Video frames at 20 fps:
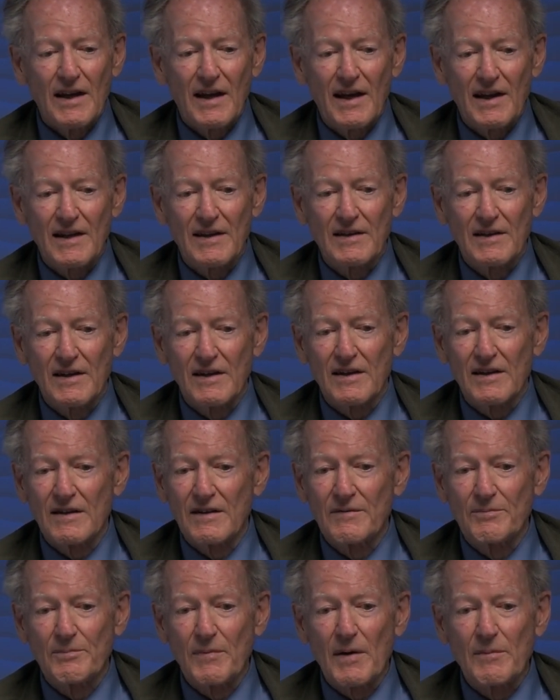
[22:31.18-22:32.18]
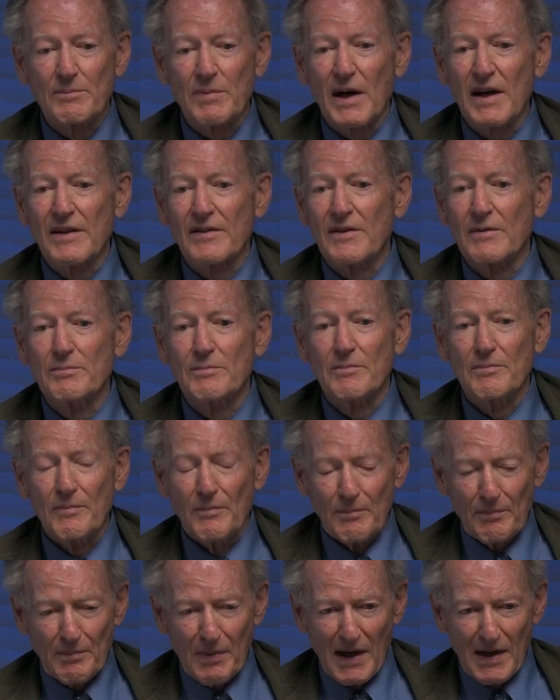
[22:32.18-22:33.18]
by
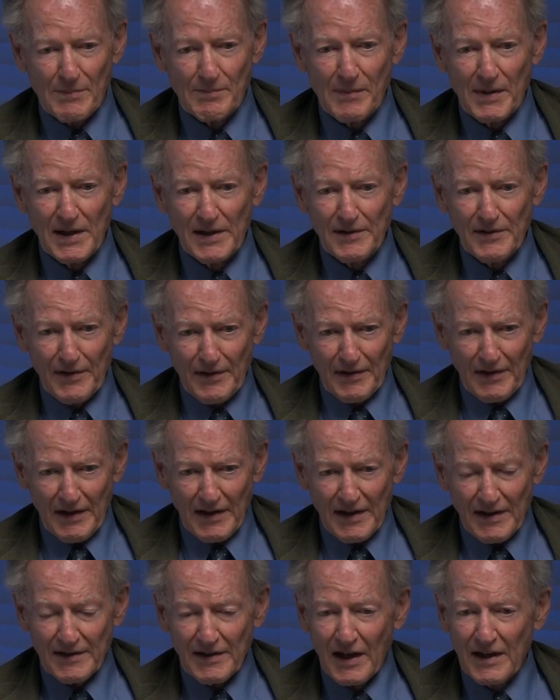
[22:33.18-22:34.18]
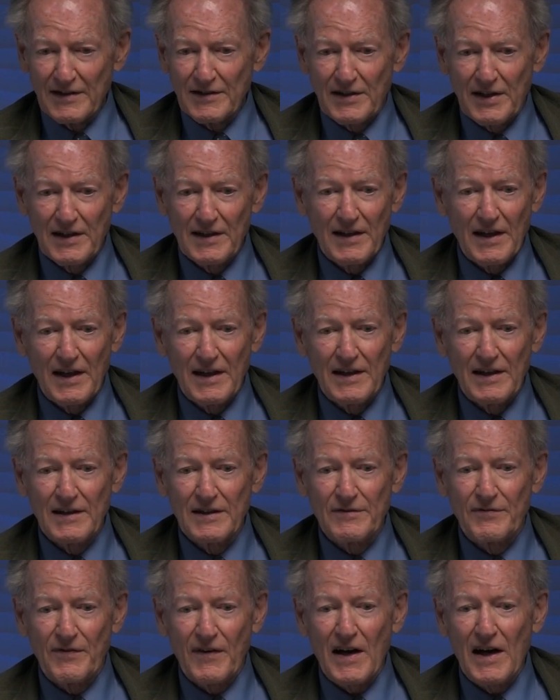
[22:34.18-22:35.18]
mid
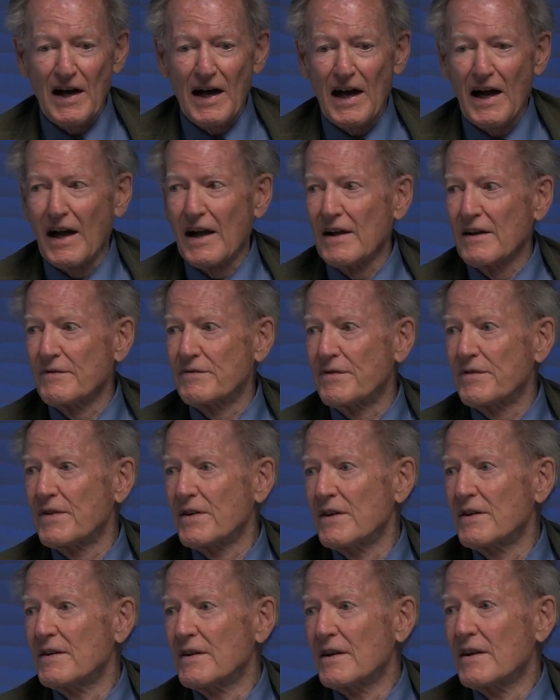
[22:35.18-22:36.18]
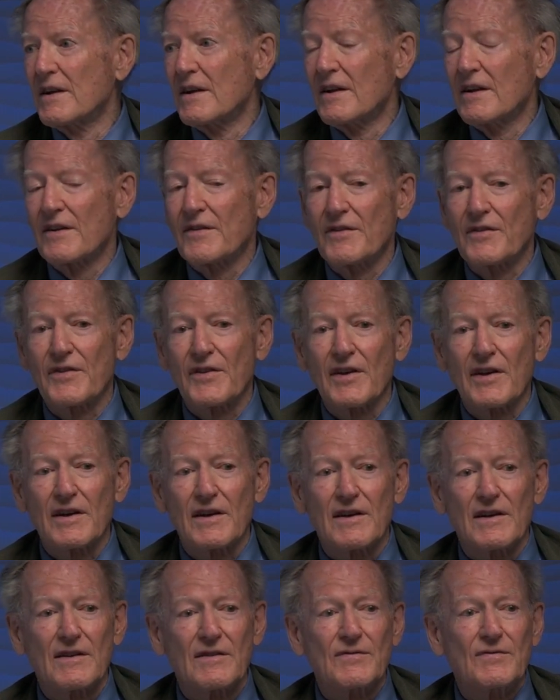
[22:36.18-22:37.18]
1985,
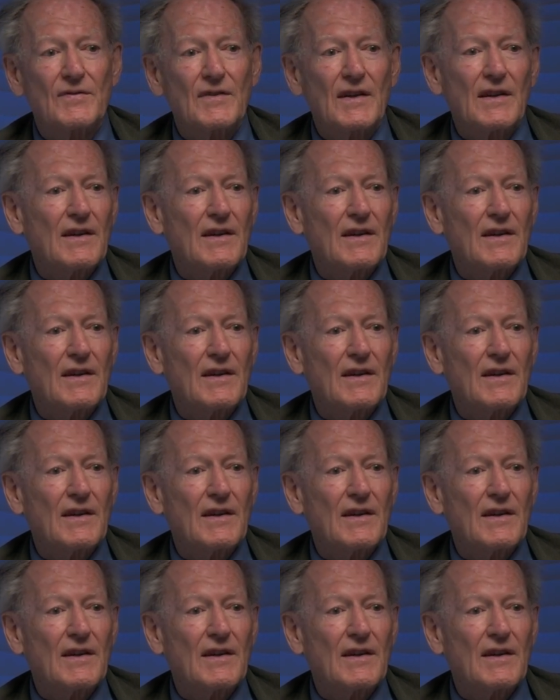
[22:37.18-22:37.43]
the